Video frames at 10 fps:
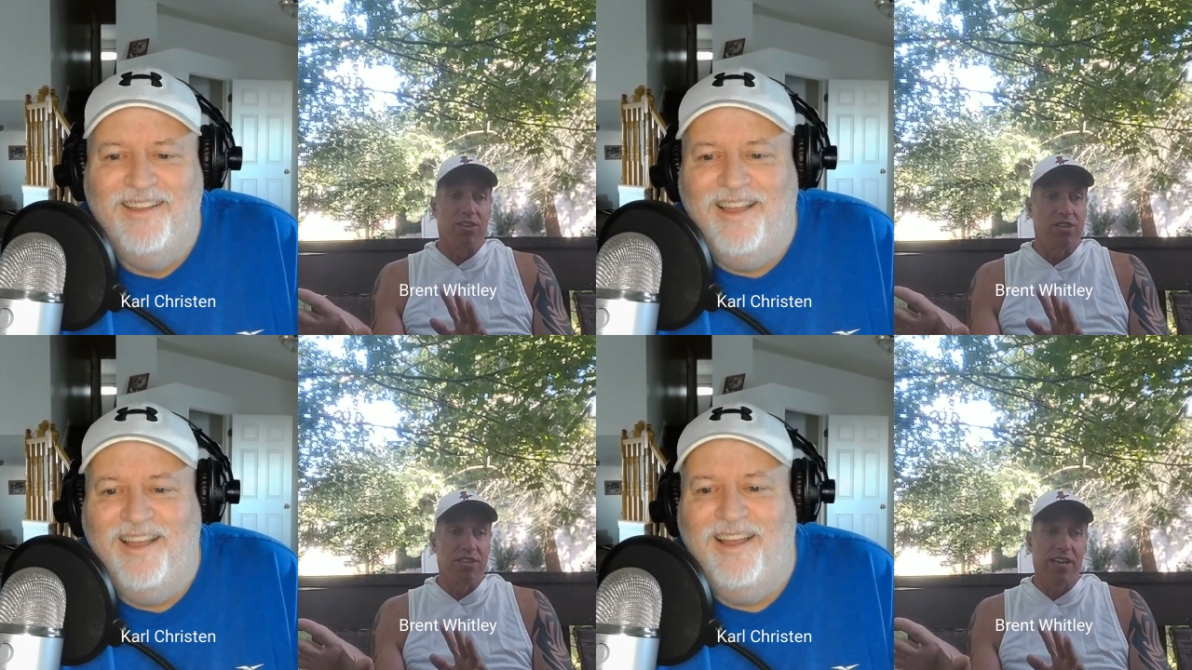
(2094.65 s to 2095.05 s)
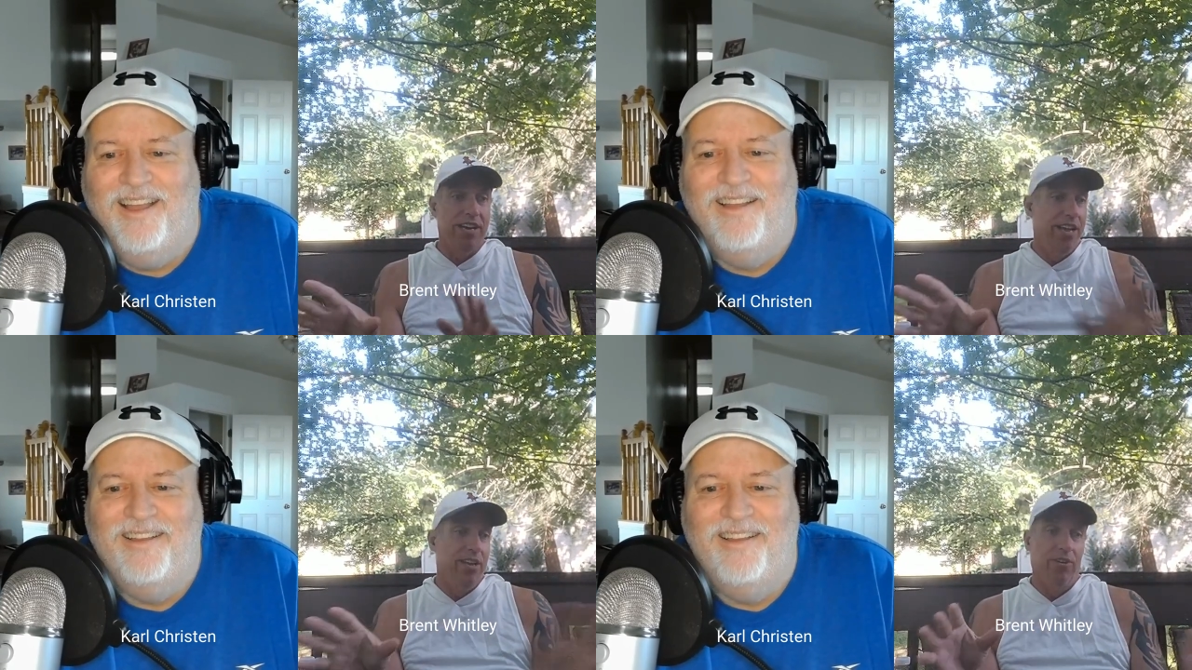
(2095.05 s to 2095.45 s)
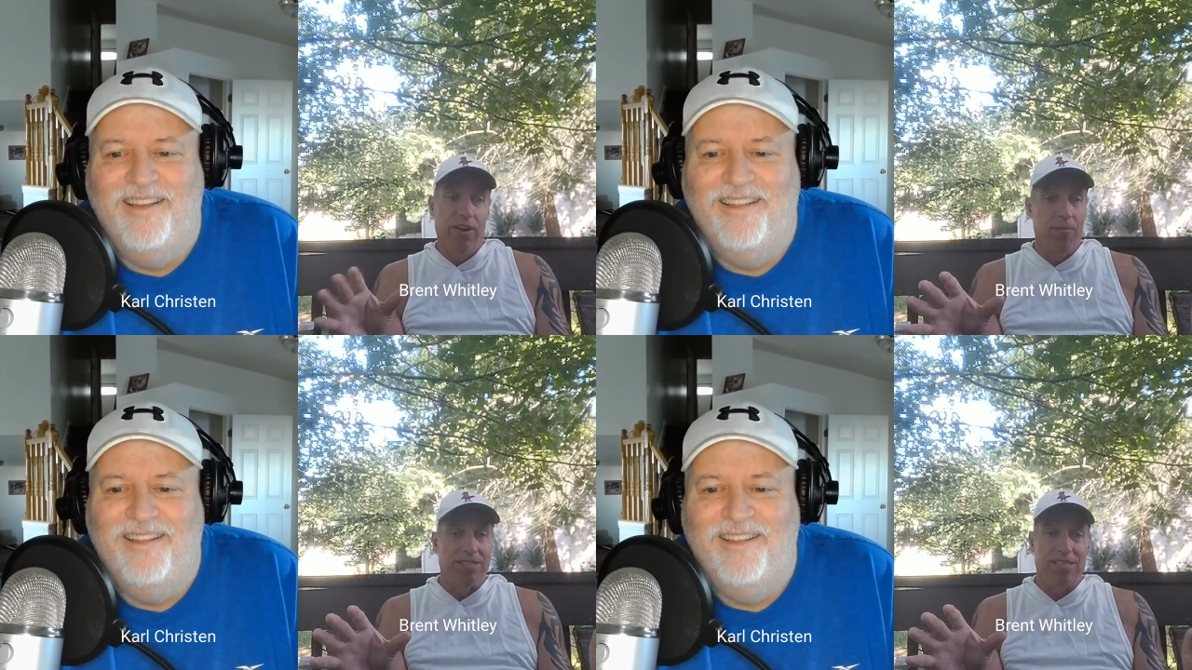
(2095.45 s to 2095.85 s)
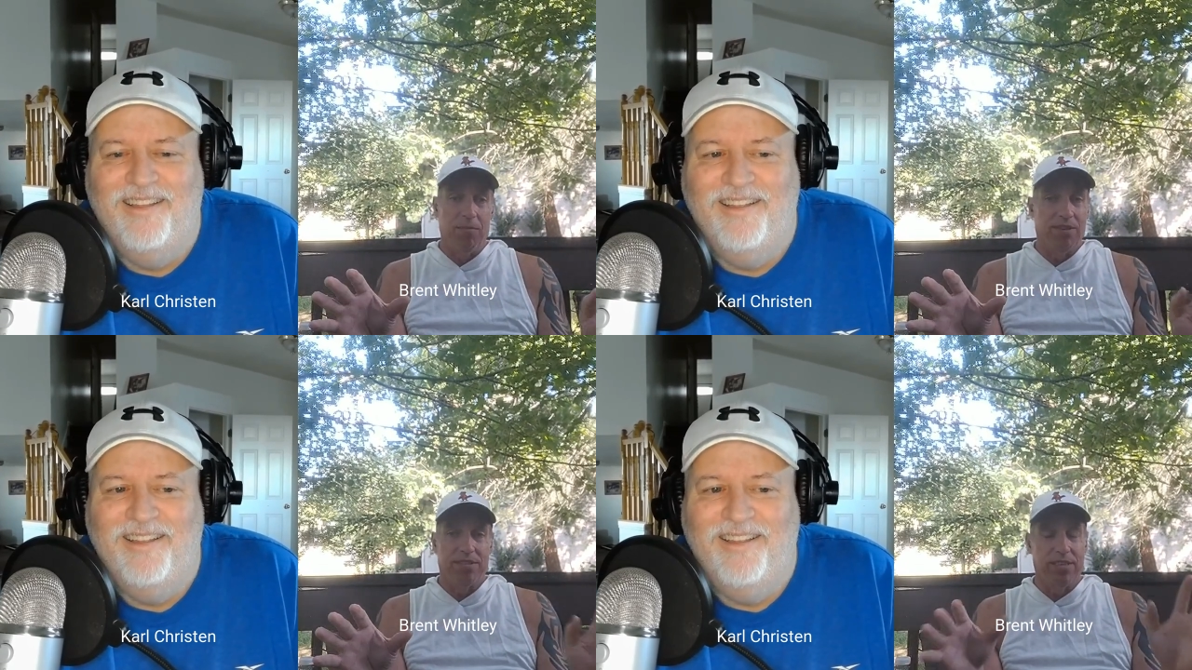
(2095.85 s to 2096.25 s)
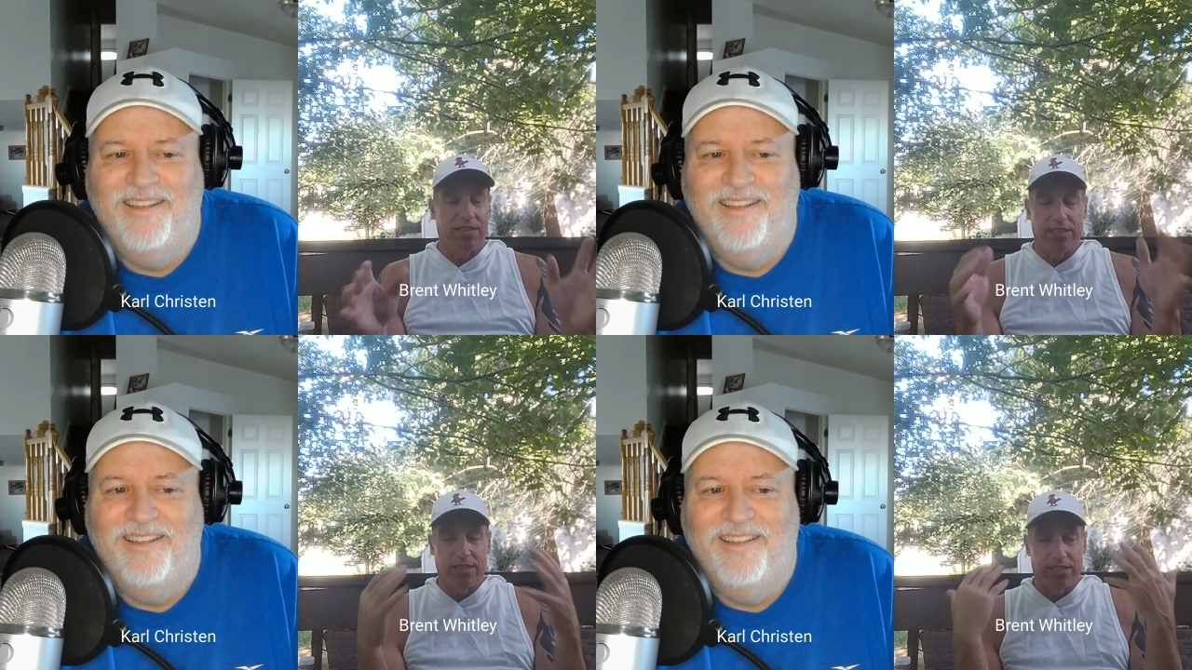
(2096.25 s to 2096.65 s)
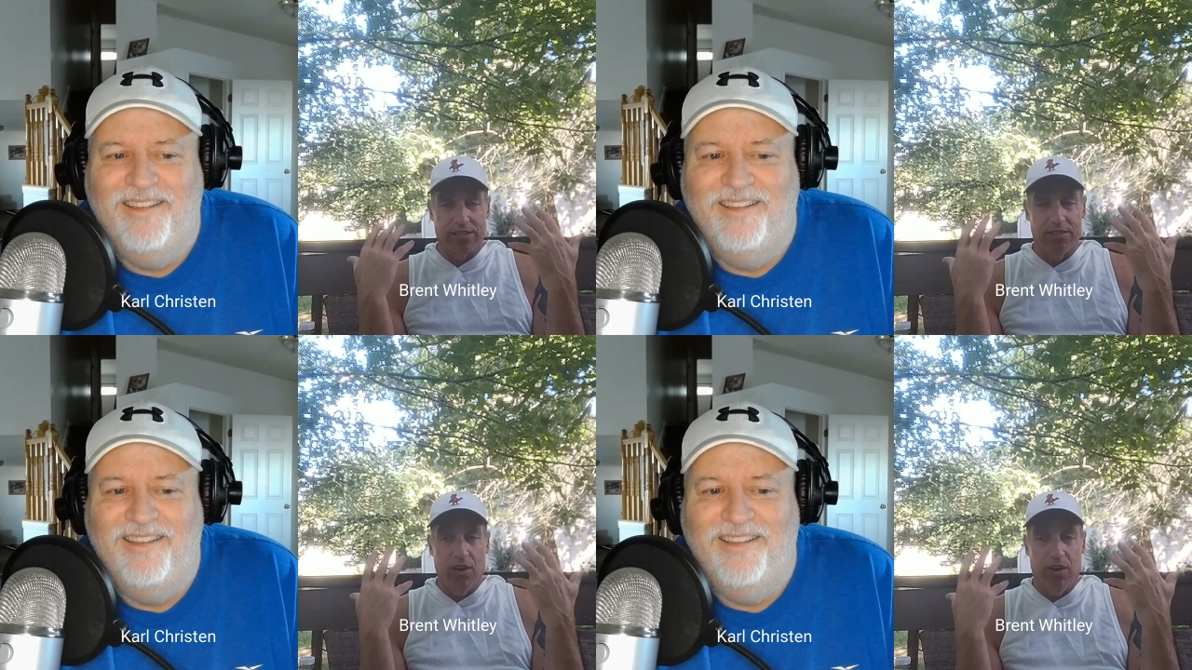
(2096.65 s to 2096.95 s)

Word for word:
Speaker 1: I won't watch CNN or MSNBC